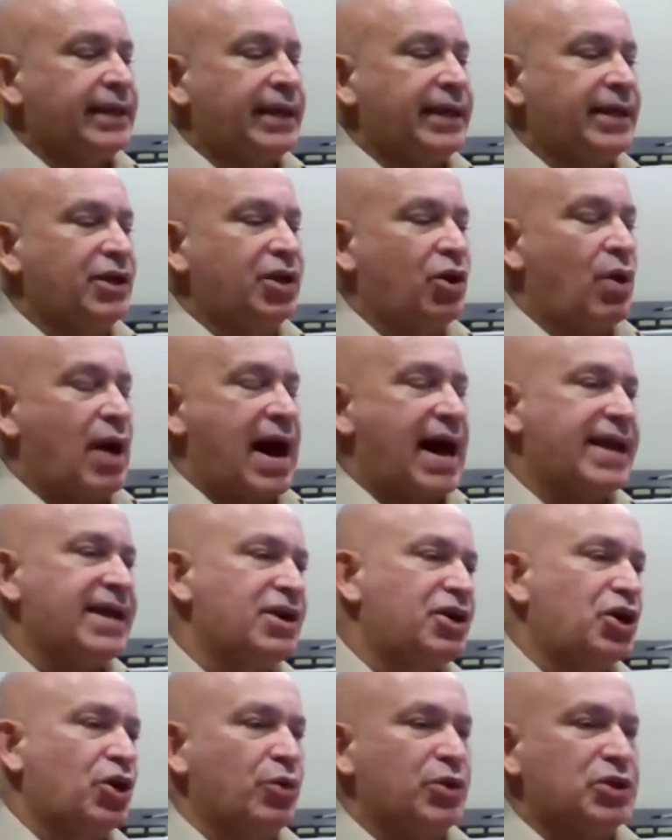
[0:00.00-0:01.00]
You know, I
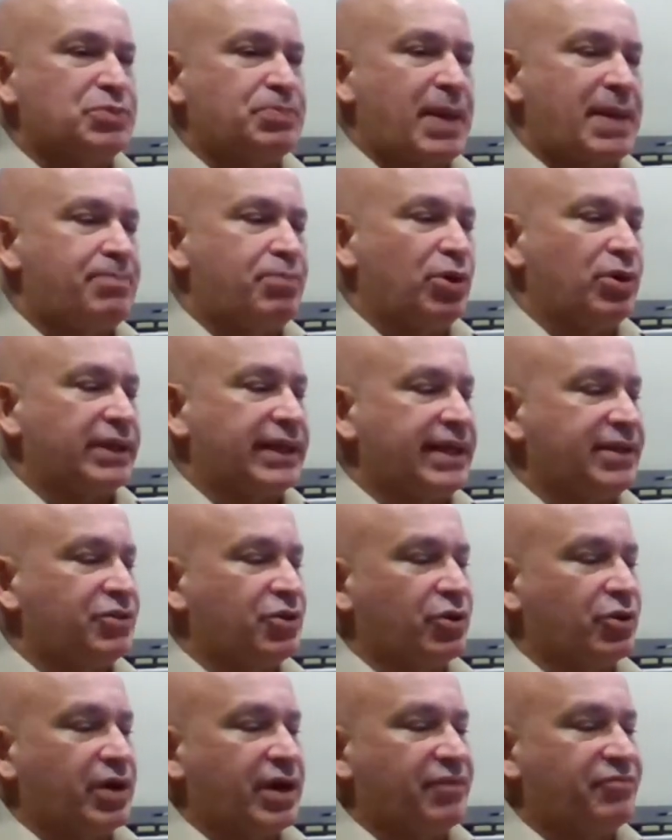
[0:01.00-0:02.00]
encourage people
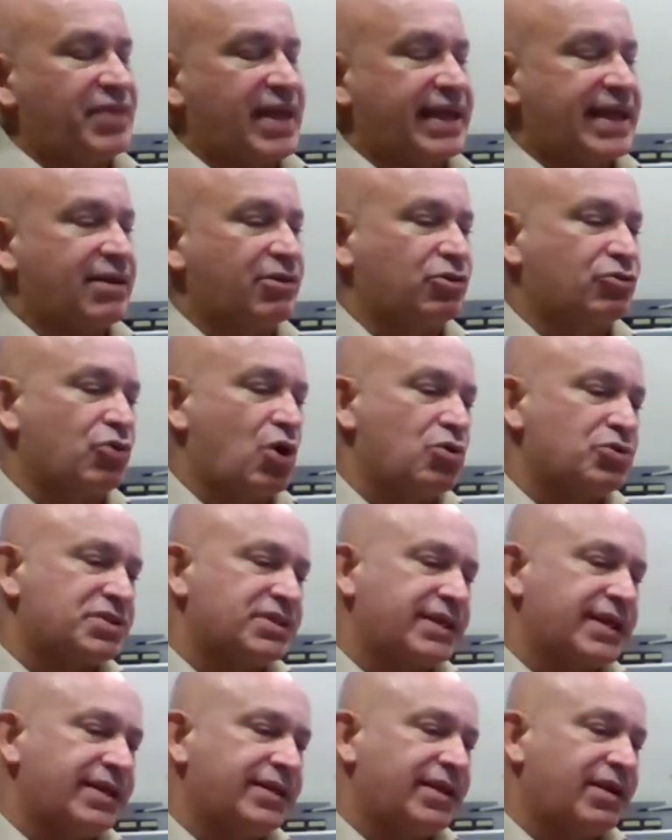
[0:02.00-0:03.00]
either if they get
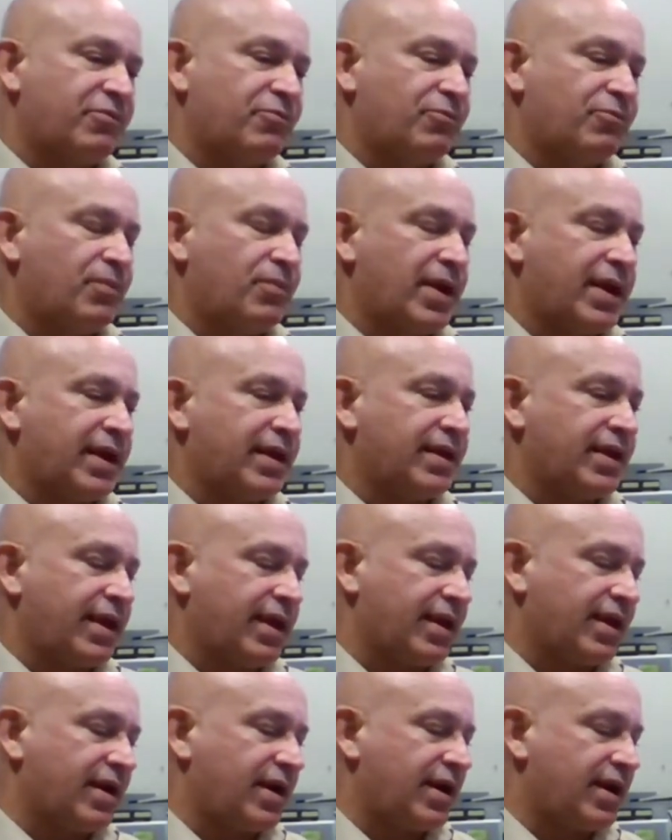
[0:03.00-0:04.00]
grossly in
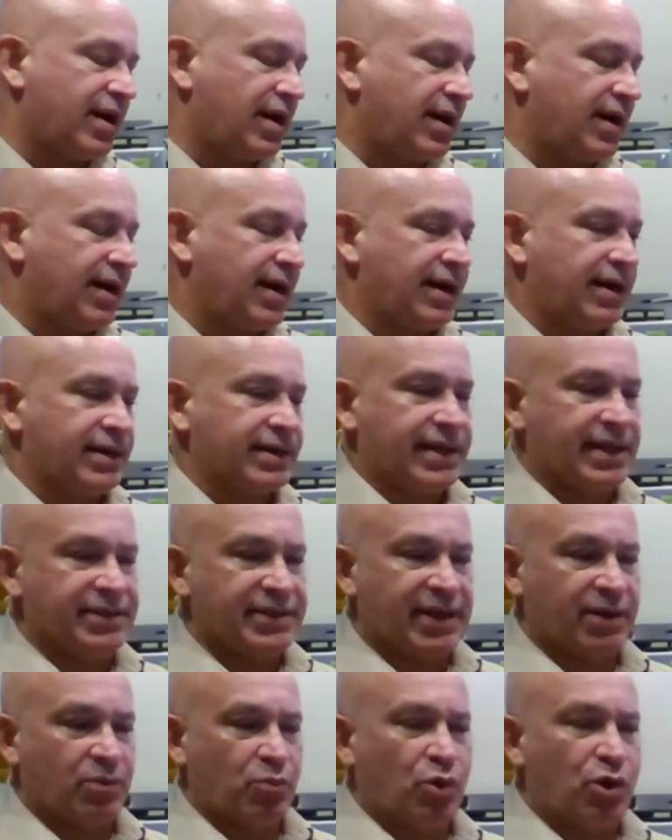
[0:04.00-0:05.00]
their
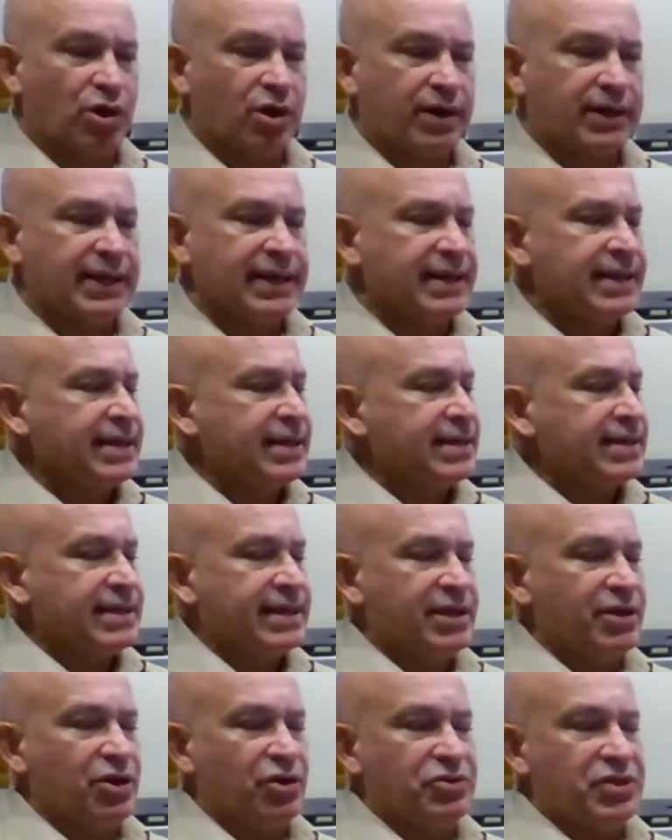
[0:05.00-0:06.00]
work,
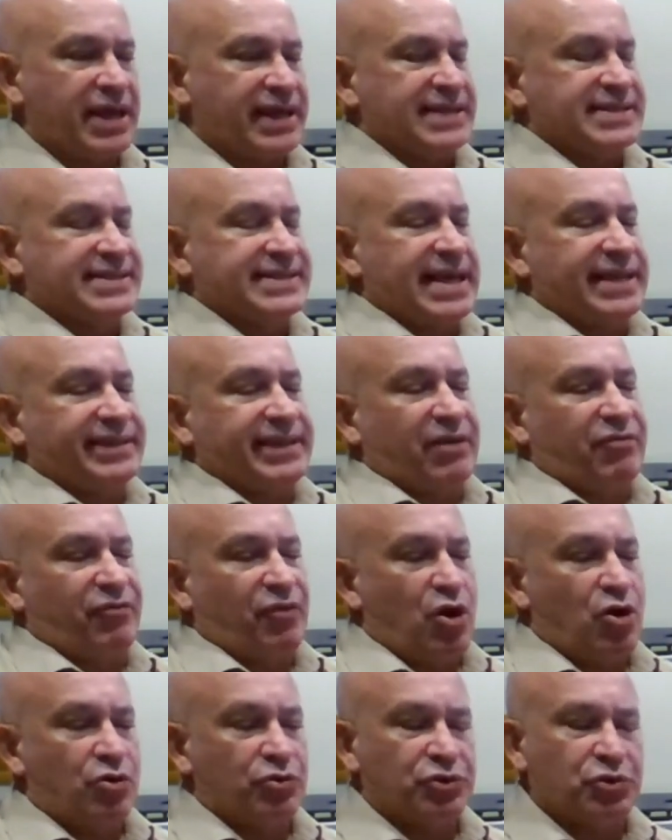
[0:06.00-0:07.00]
you know, they can set their
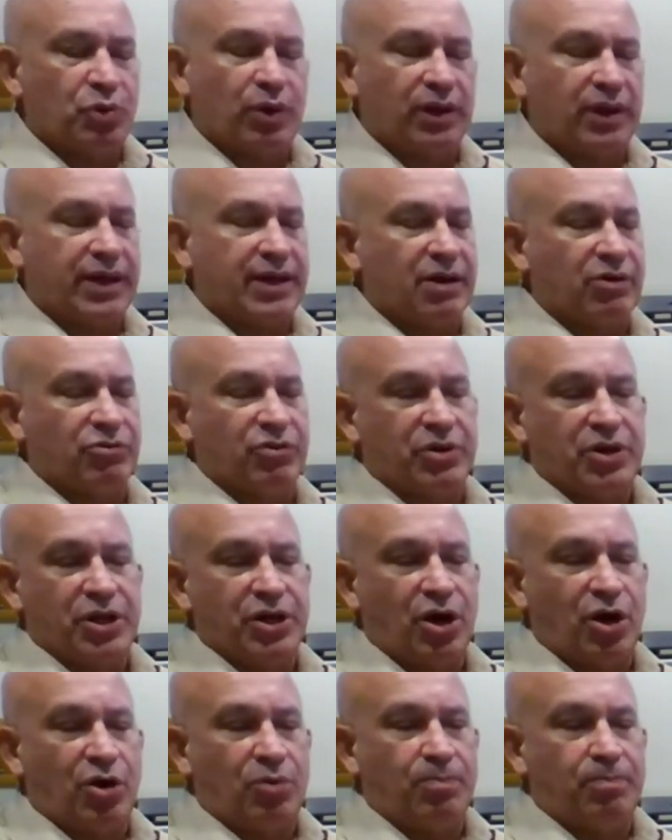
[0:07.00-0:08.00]
phone to, you
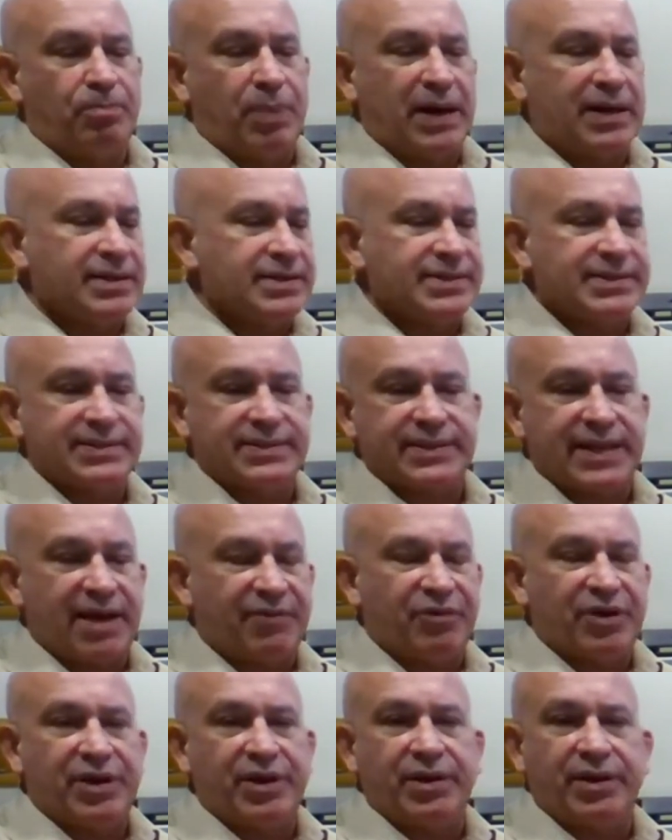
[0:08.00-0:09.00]
know, buzz
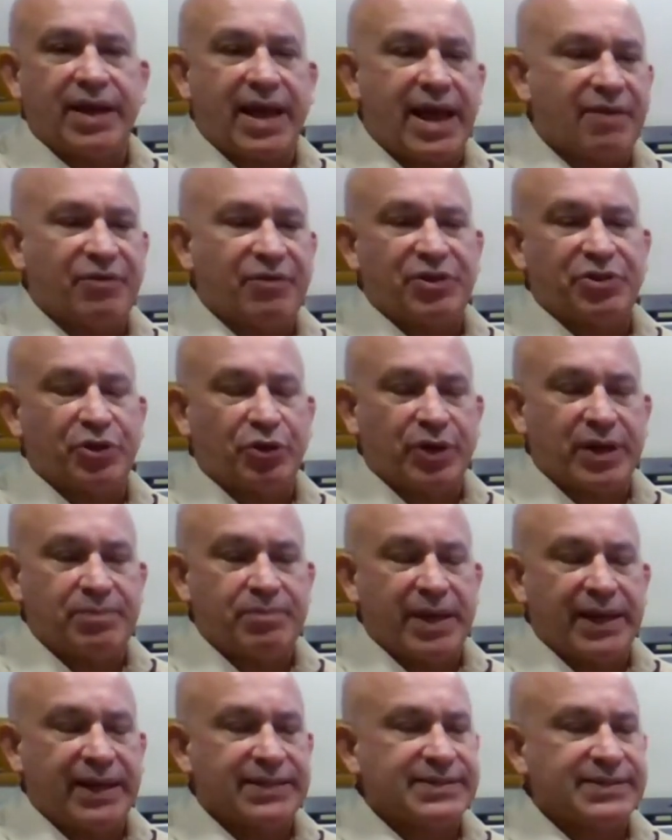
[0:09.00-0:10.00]
every 30
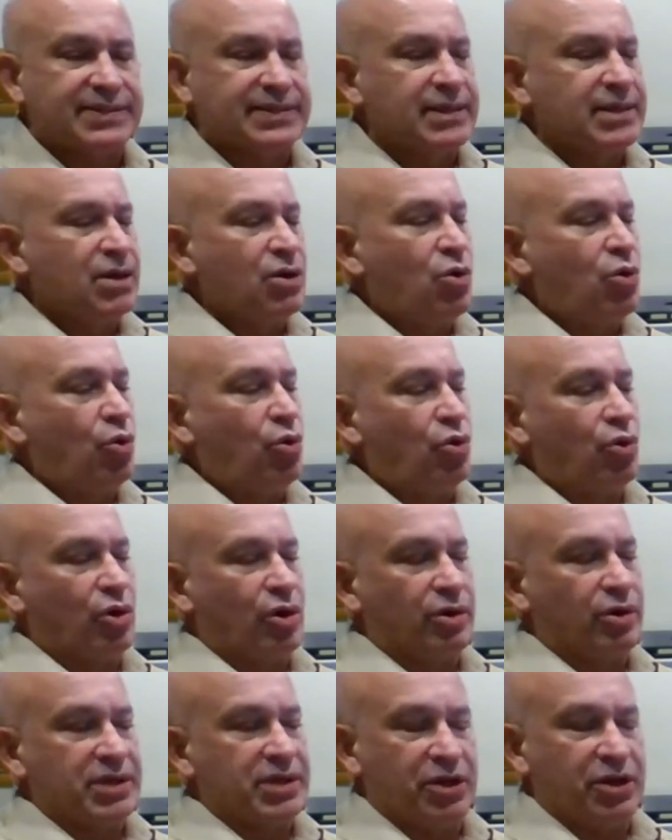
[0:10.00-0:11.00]
minutes,
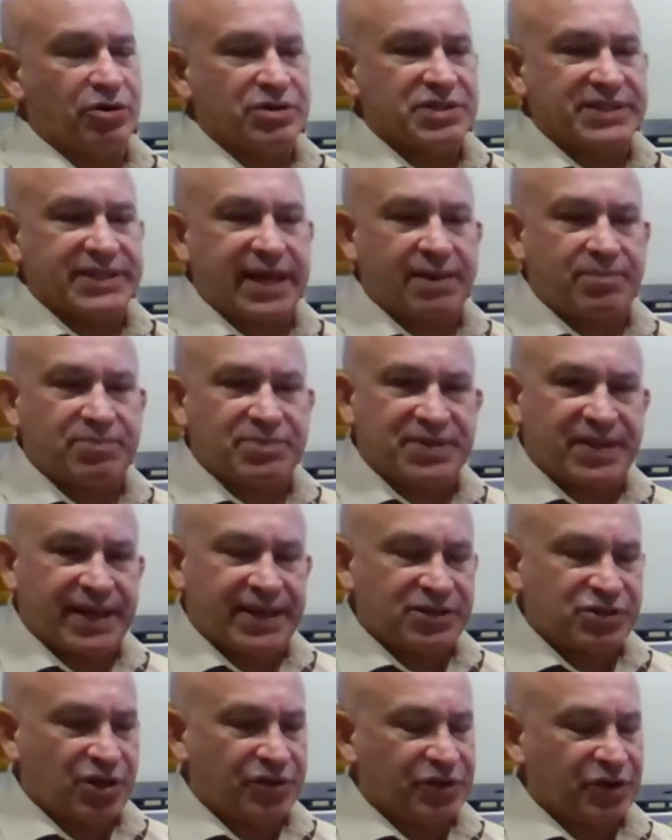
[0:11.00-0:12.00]
or, you know, set up
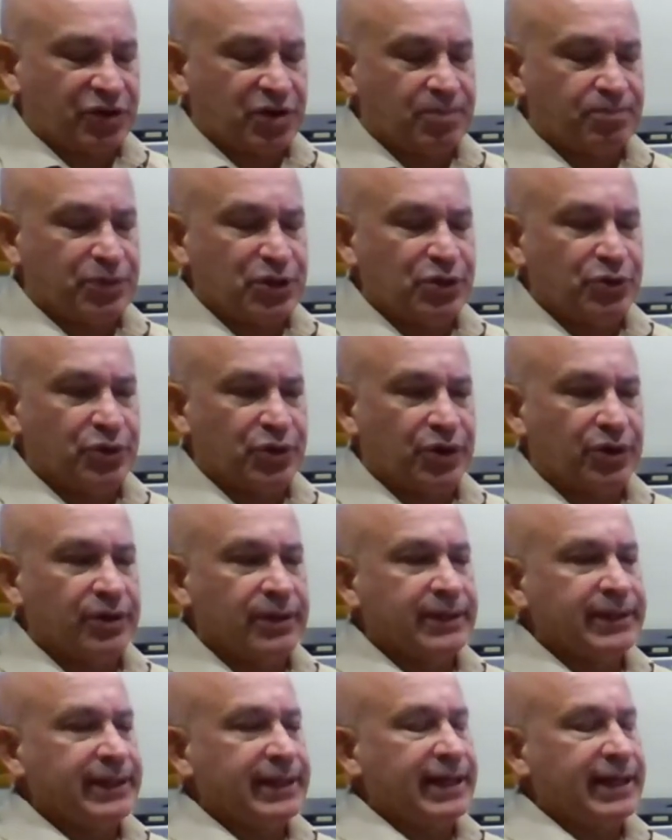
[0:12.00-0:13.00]
things on their computer.